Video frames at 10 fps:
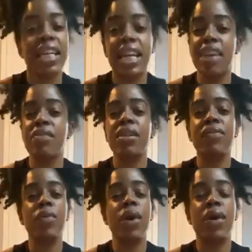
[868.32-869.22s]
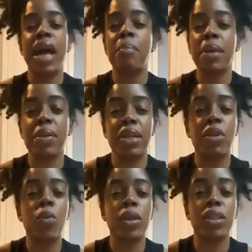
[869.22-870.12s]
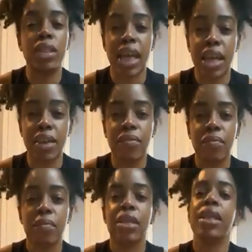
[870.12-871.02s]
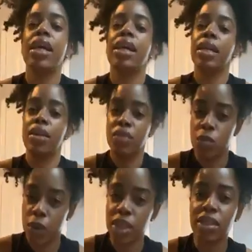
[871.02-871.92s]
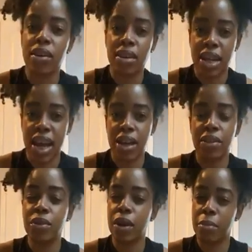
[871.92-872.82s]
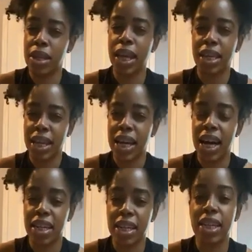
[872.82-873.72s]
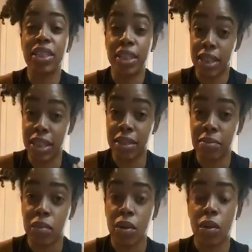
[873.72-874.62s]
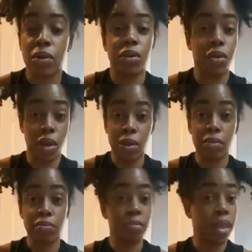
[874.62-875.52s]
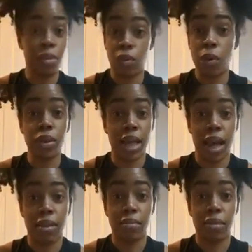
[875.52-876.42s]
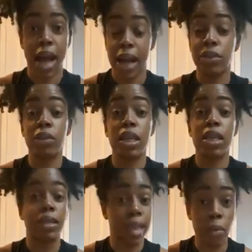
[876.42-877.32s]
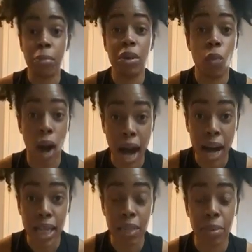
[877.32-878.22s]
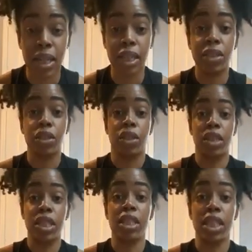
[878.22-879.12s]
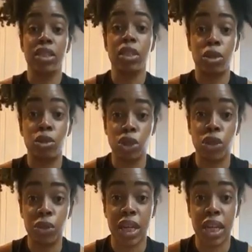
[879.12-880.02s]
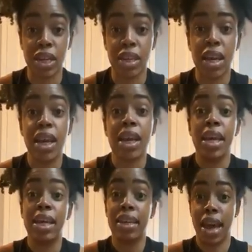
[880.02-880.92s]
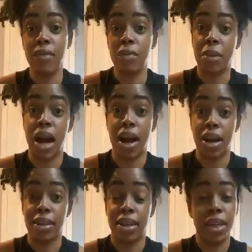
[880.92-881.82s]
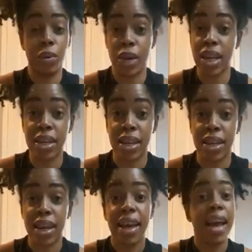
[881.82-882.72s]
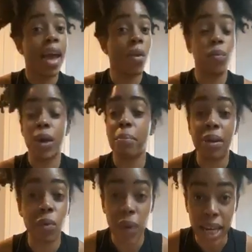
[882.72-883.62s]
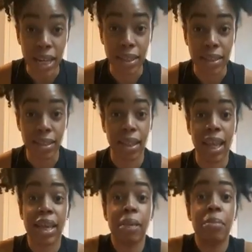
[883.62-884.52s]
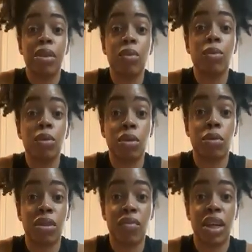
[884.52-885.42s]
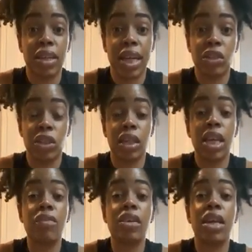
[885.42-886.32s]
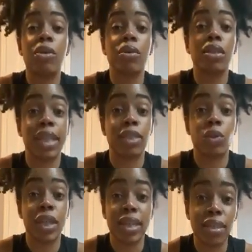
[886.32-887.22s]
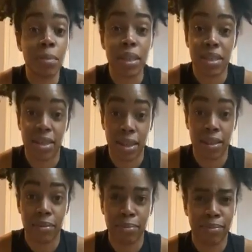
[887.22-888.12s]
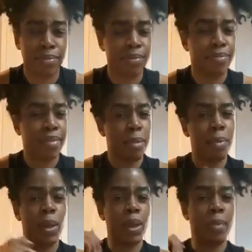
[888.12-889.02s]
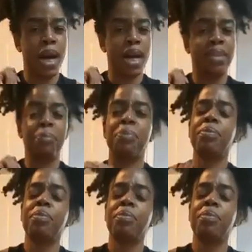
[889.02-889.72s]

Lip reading: and even if you all got married and you weren't saved, if you want to start now, you know what I mean? Like letting God in, that's good. Nothing wrong with that. Actually, that would be wise, because this institution you're in, it came from God. He created it. And what better way to let him be the root, source, and foundation, even in your sexual intimacy? Blow your mind.